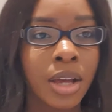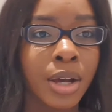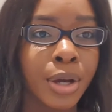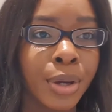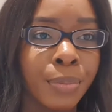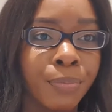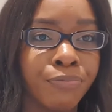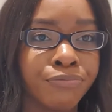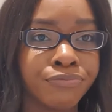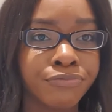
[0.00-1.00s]

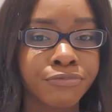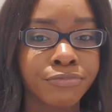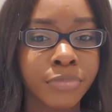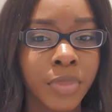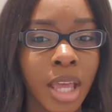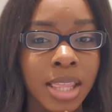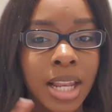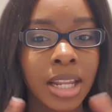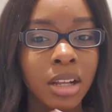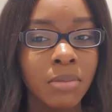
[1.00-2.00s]
And then legal